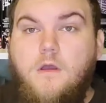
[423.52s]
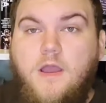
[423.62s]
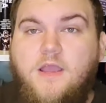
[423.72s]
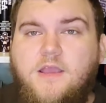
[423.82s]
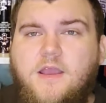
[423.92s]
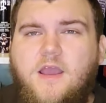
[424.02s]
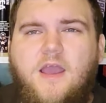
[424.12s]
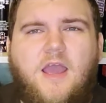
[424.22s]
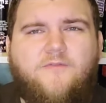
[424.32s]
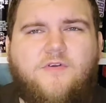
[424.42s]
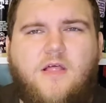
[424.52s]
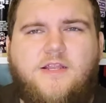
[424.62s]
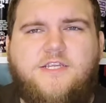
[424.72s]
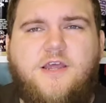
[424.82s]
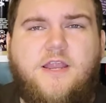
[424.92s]
Hey! Have you liked
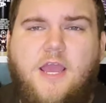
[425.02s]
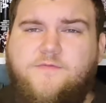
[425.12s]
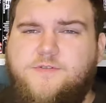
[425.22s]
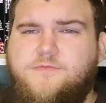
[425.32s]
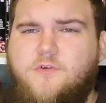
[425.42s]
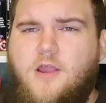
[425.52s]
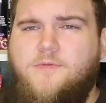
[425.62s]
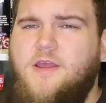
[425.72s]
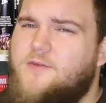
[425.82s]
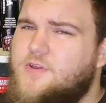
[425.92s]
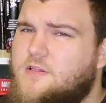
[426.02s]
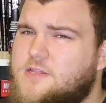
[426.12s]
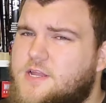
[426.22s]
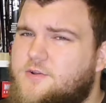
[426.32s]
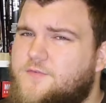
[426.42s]
yet? Have you subscribed yet? Have you clicked that
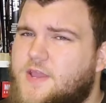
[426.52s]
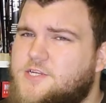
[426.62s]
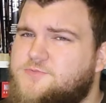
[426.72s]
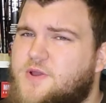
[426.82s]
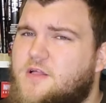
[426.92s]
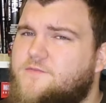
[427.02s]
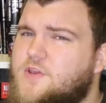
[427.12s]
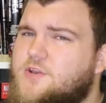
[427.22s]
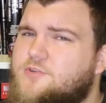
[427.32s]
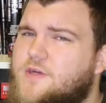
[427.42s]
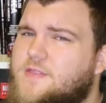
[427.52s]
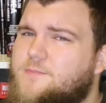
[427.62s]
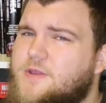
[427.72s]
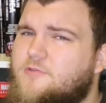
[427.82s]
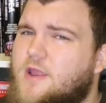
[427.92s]
notification bell? If you could do that, that'd be
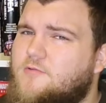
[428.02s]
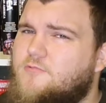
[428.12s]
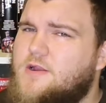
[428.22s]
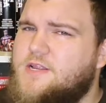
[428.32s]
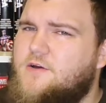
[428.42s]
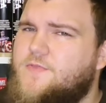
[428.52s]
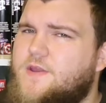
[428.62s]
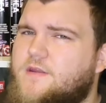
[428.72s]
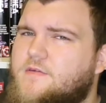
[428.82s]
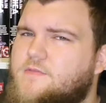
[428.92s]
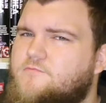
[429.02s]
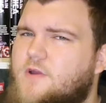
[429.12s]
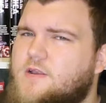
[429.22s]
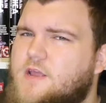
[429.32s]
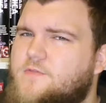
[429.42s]
great. Right down there.
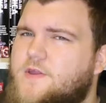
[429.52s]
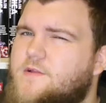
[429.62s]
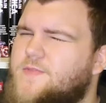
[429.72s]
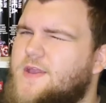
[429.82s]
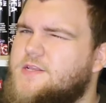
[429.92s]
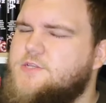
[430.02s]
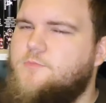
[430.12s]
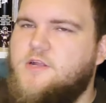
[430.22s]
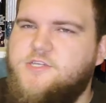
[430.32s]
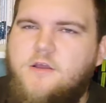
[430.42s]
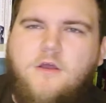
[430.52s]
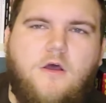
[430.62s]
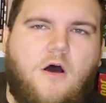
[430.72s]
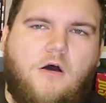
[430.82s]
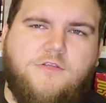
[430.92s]
Right down there. Thank you so much.
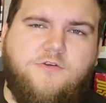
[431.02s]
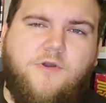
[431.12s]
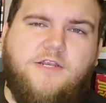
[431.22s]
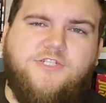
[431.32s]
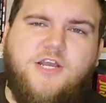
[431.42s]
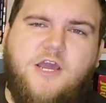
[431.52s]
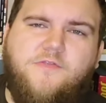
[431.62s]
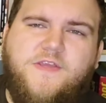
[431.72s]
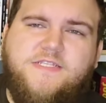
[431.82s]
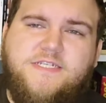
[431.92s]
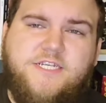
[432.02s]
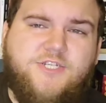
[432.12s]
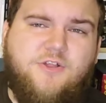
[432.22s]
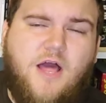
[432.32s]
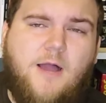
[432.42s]
Also, go ahead and check out these
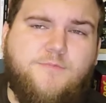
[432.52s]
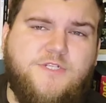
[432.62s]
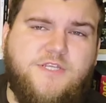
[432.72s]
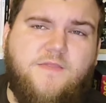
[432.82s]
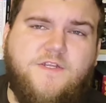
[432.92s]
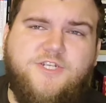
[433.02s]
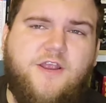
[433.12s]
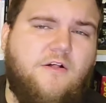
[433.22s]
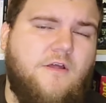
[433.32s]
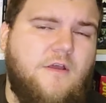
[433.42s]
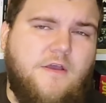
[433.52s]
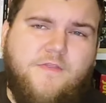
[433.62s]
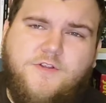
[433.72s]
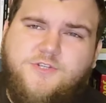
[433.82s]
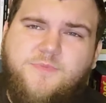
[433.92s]
additional options on the channel.
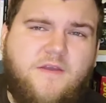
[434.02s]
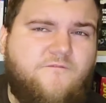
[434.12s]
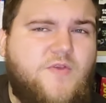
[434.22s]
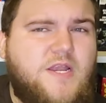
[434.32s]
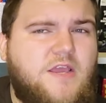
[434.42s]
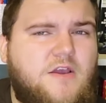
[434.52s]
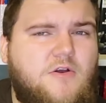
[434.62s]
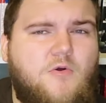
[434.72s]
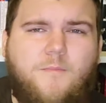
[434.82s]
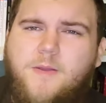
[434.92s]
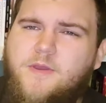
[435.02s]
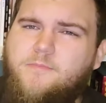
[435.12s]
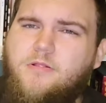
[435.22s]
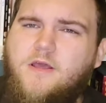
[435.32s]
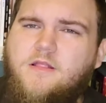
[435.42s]
There should be a video, maybe a
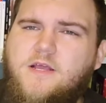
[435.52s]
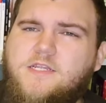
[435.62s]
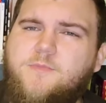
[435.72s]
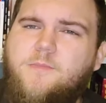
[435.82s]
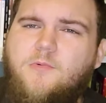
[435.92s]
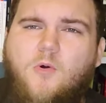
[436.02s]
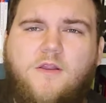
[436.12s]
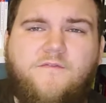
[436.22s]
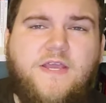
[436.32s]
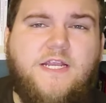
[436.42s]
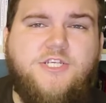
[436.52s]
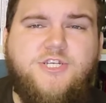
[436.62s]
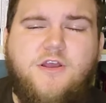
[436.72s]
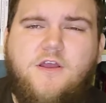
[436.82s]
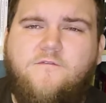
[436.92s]
playlist, maybe one of each
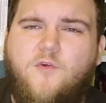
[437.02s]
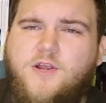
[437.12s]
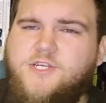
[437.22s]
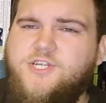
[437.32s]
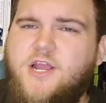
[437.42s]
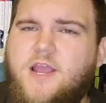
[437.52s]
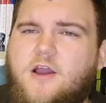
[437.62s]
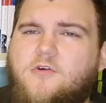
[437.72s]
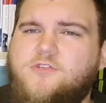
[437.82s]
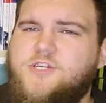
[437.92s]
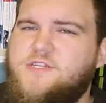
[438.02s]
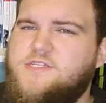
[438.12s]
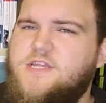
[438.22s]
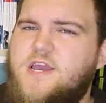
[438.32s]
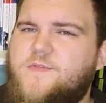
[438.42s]
for you to check out so you can
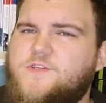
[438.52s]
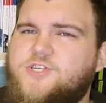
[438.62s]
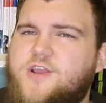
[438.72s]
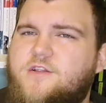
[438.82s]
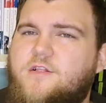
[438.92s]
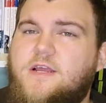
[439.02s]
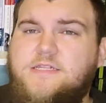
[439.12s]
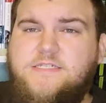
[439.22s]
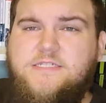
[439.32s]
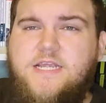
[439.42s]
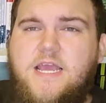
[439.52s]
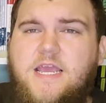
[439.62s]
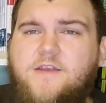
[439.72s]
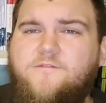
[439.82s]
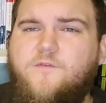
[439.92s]
stay on the channel and stay
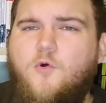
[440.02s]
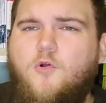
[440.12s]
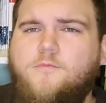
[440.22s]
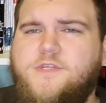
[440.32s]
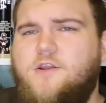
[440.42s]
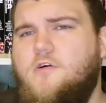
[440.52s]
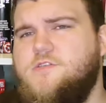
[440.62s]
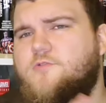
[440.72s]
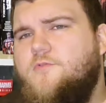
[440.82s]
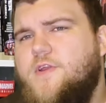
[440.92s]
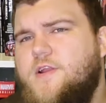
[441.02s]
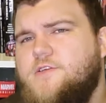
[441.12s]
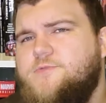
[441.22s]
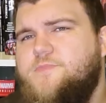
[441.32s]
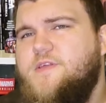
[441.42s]
informed. And also over here
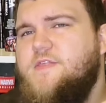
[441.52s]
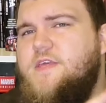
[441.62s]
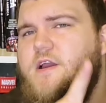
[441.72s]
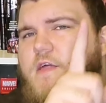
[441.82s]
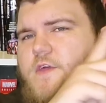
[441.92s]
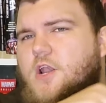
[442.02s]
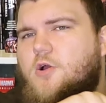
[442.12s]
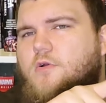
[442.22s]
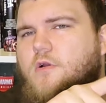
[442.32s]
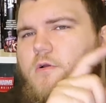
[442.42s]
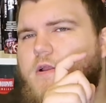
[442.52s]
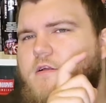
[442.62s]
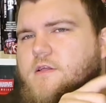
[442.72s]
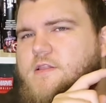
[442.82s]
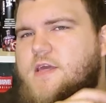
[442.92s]
should be the uh, the logo. Go ahead and
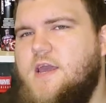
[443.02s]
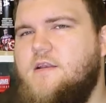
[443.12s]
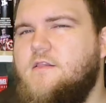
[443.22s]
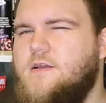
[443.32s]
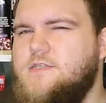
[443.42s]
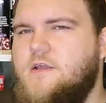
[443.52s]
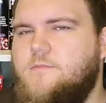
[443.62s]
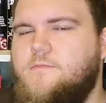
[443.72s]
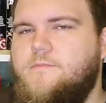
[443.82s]
click that. Click sub.